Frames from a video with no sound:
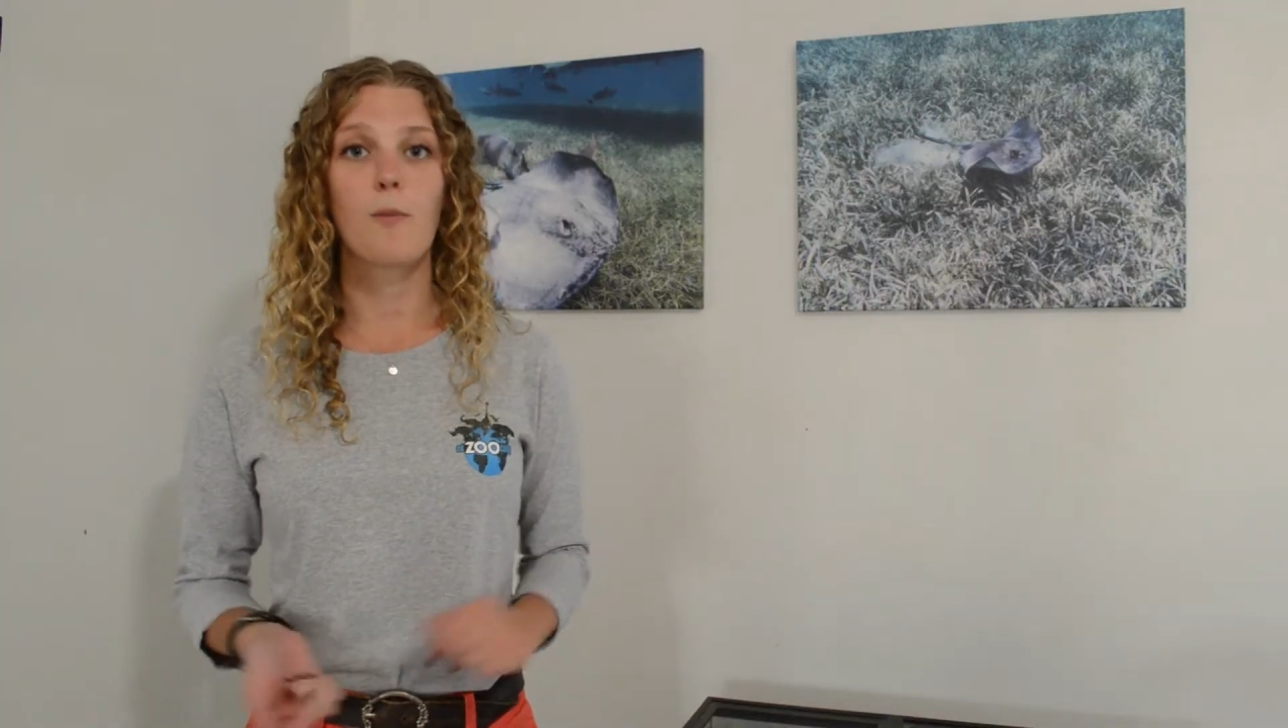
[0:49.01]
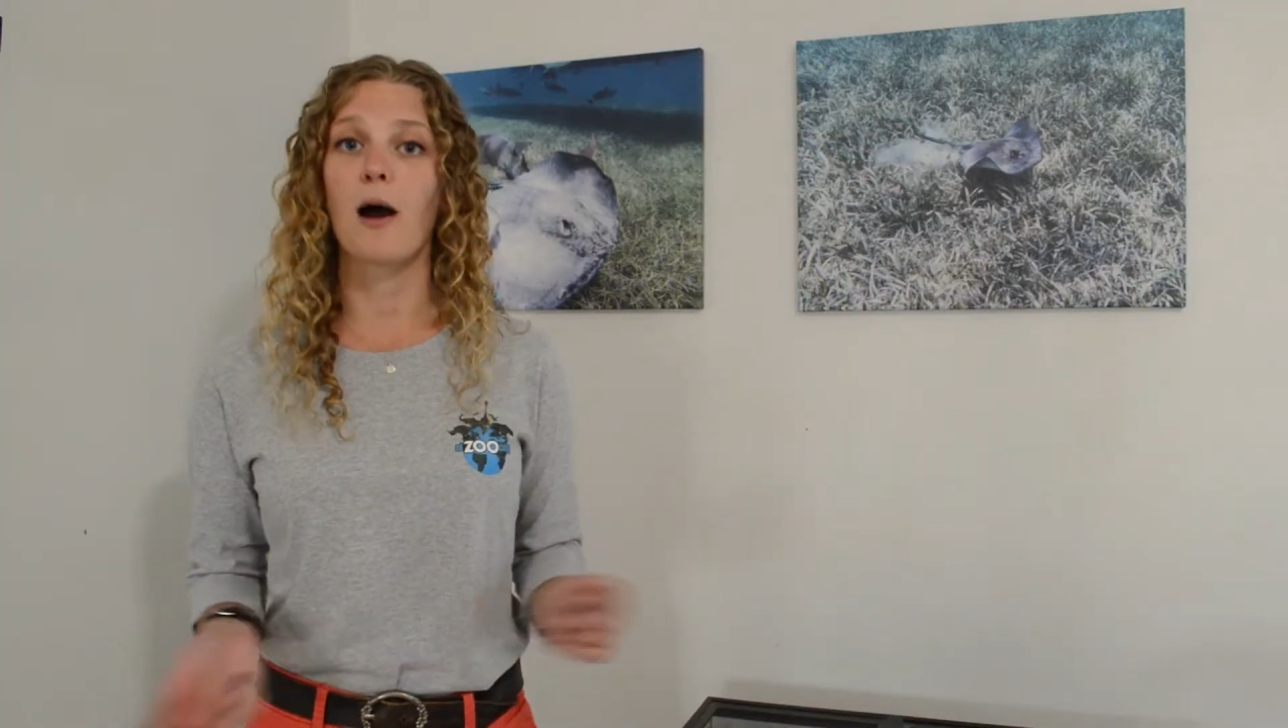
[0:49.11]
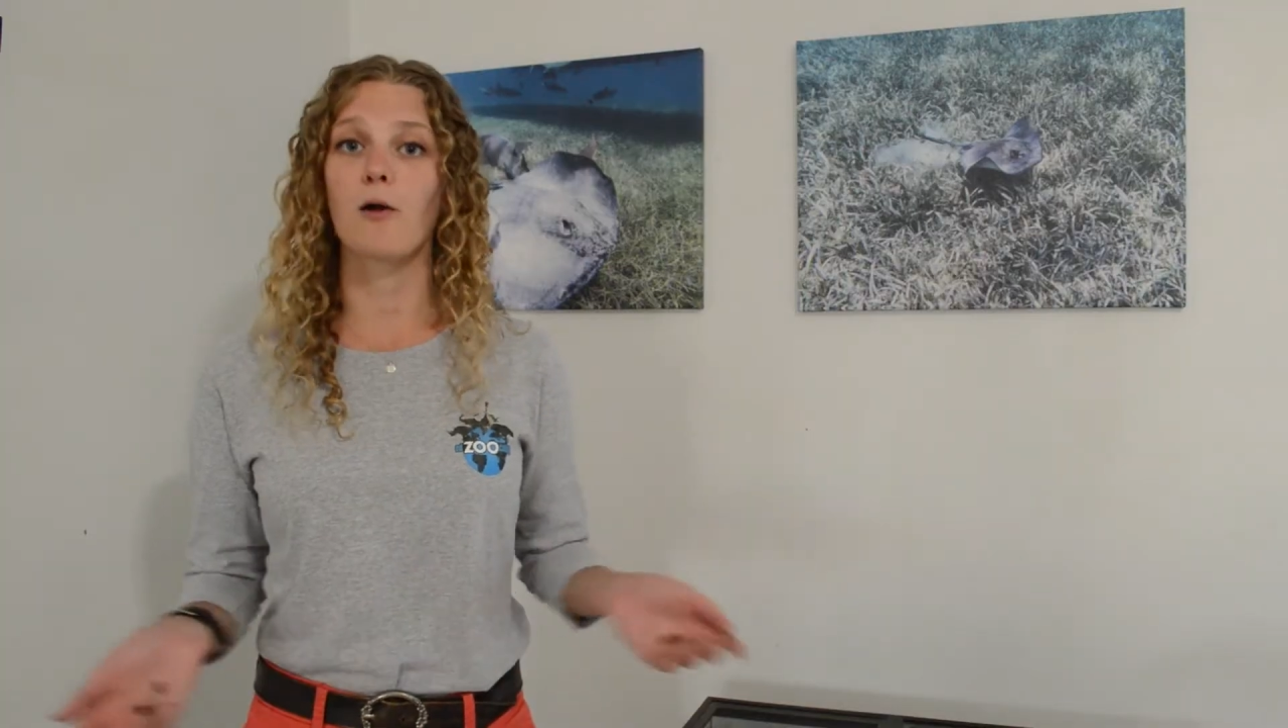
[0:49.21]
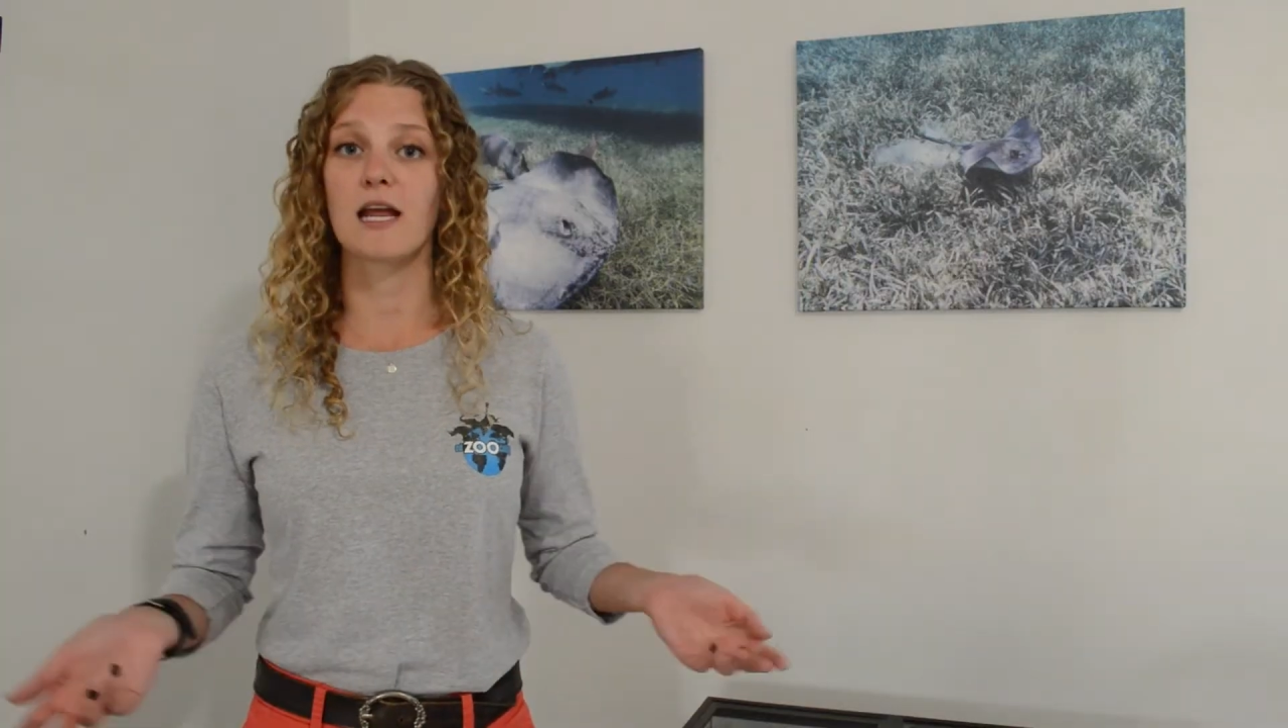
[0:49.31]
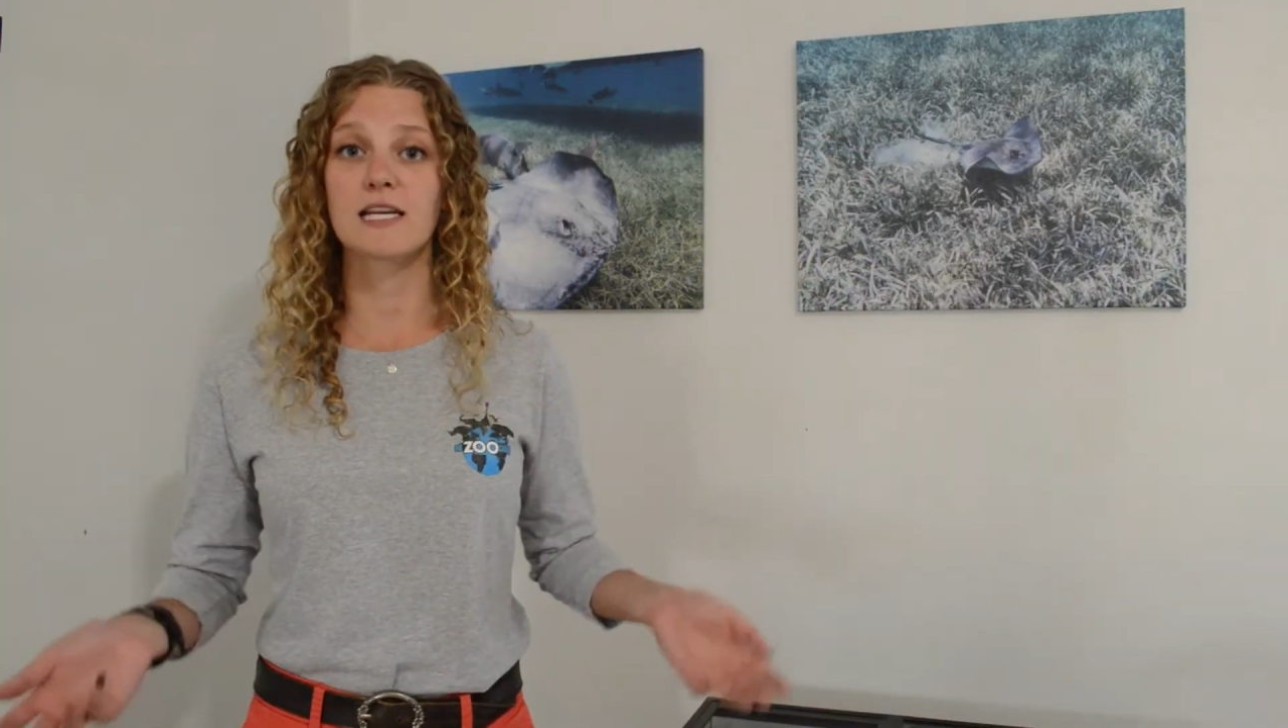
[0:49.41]

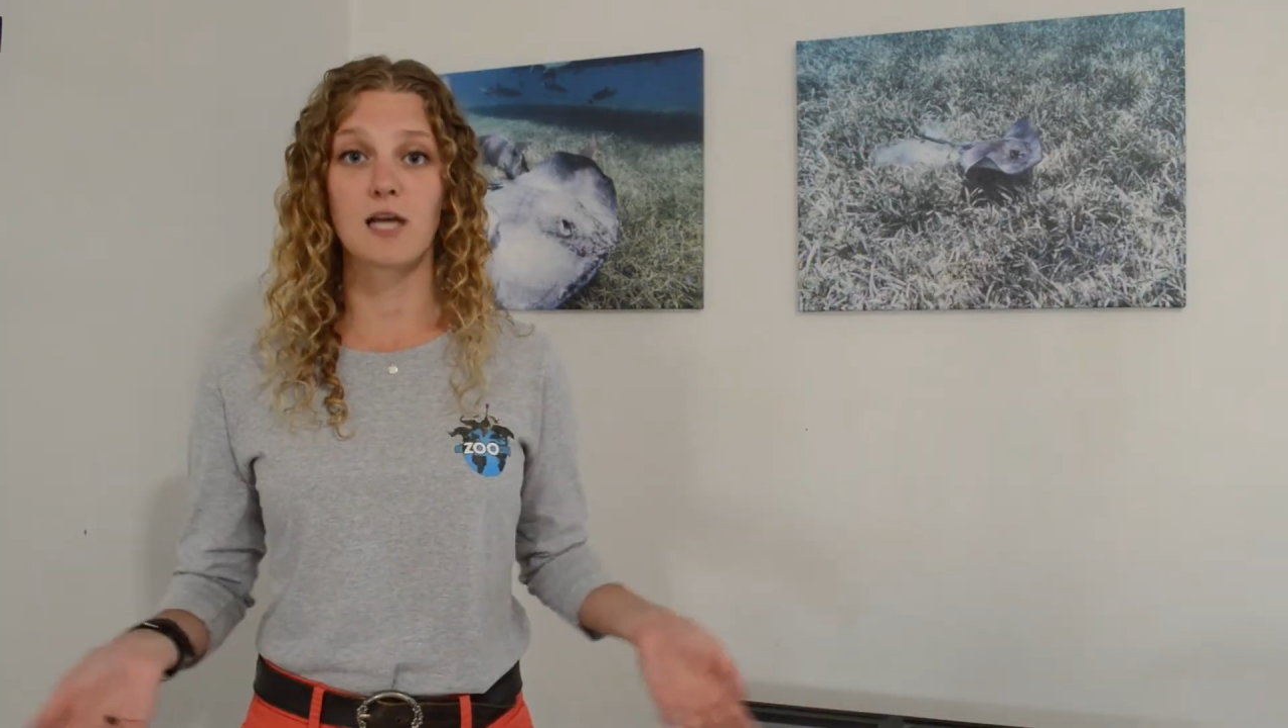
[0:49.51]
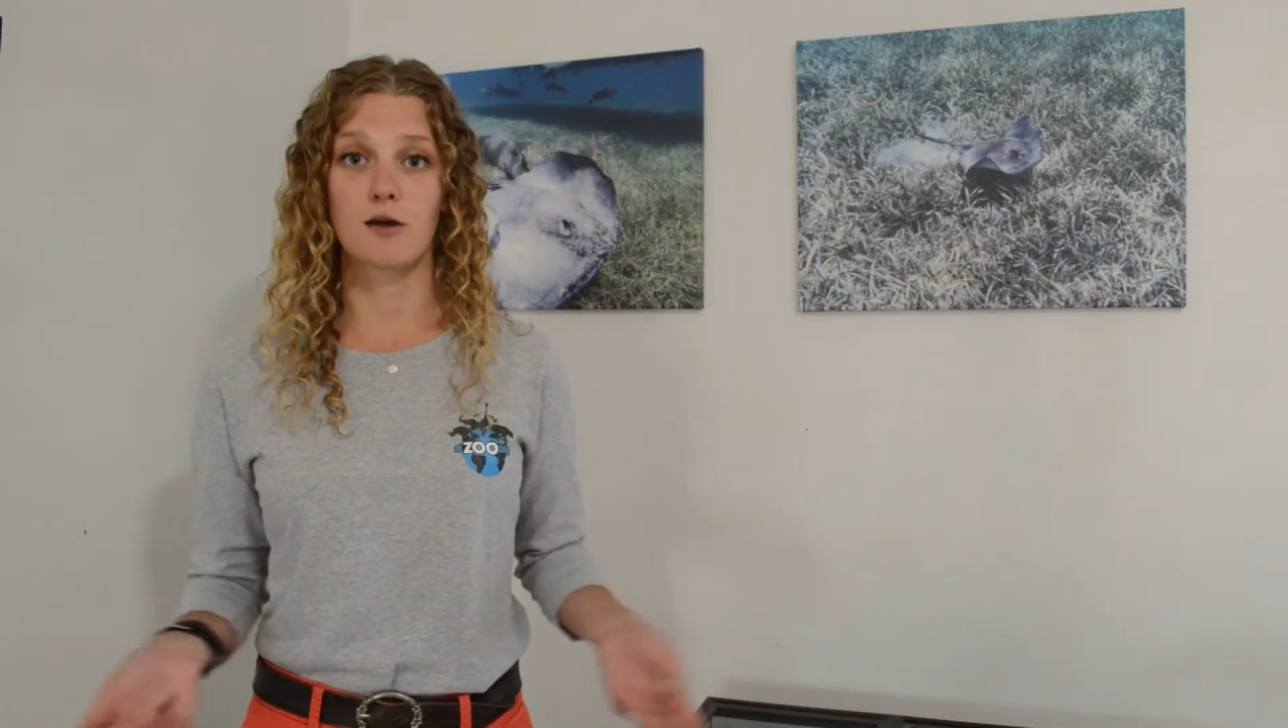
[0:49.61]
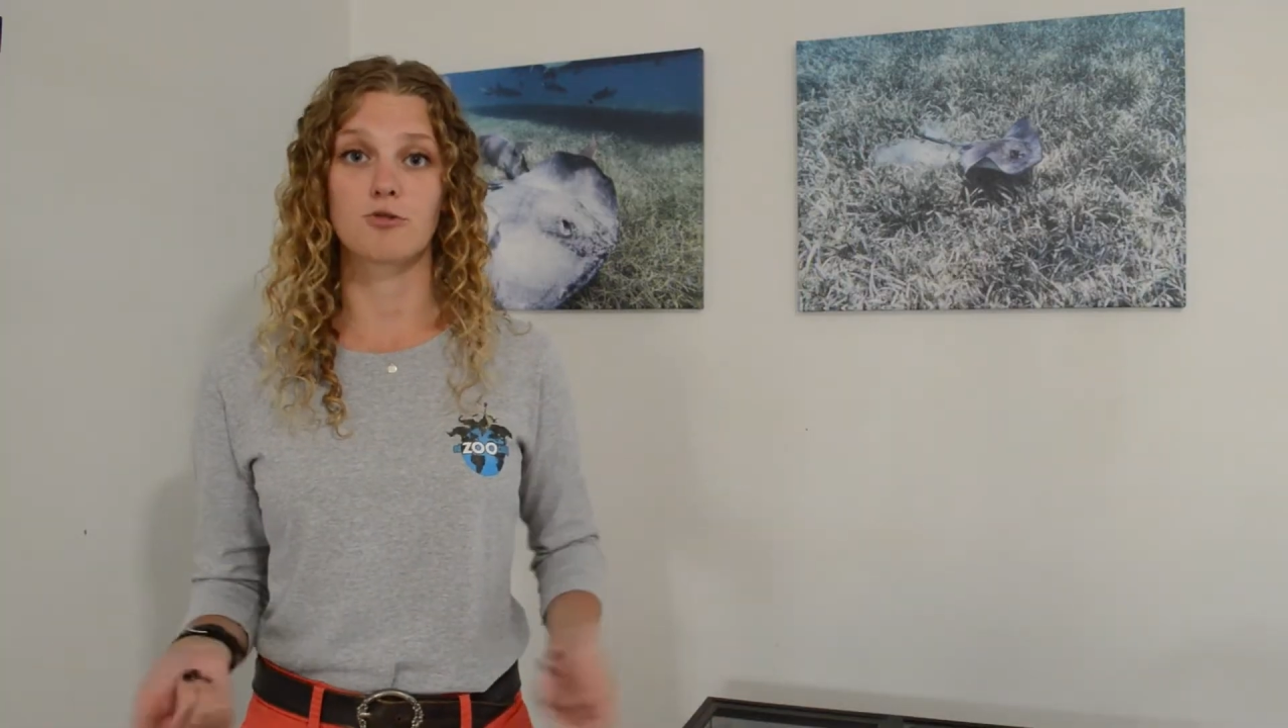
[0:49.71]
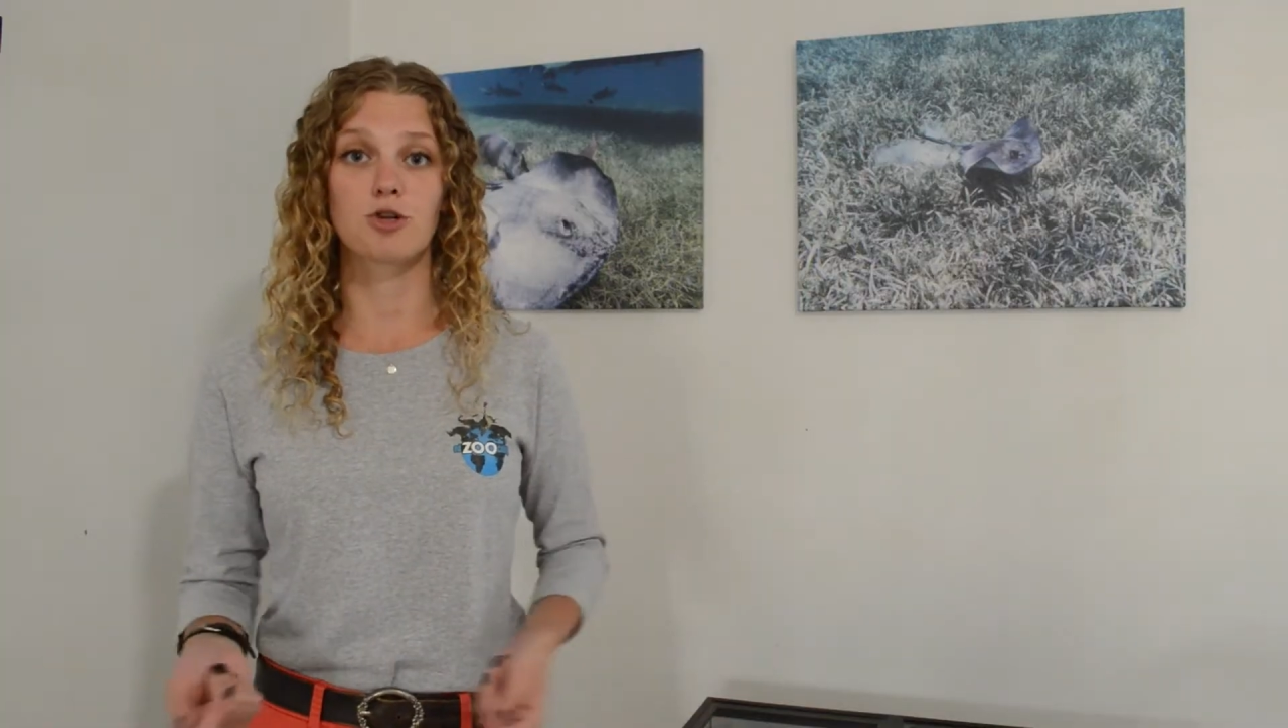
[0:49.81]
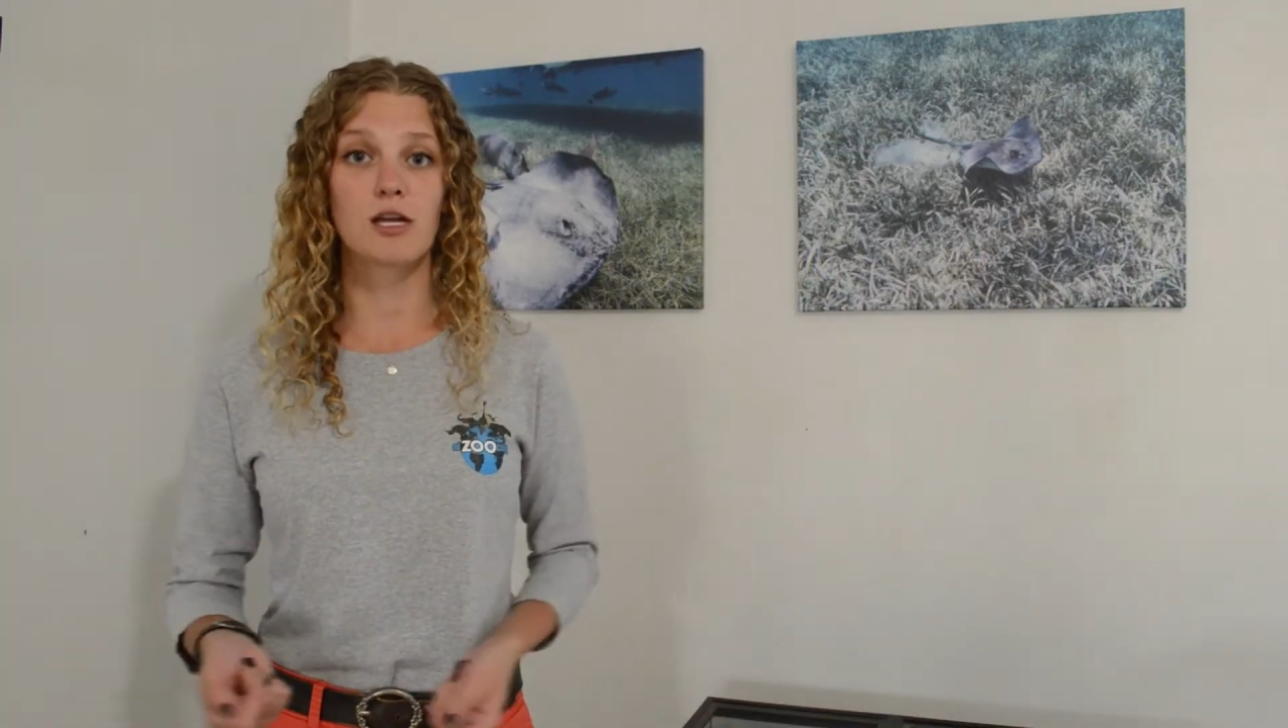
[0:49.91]
about a
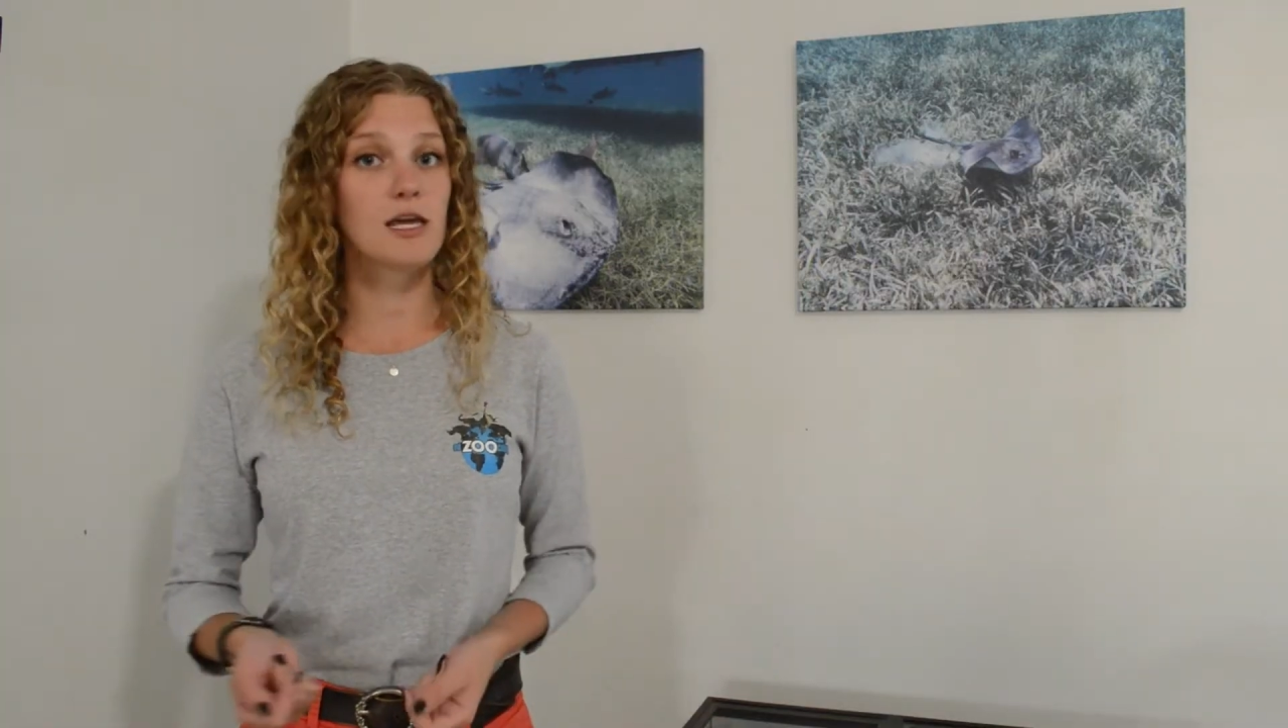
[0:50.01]
tundra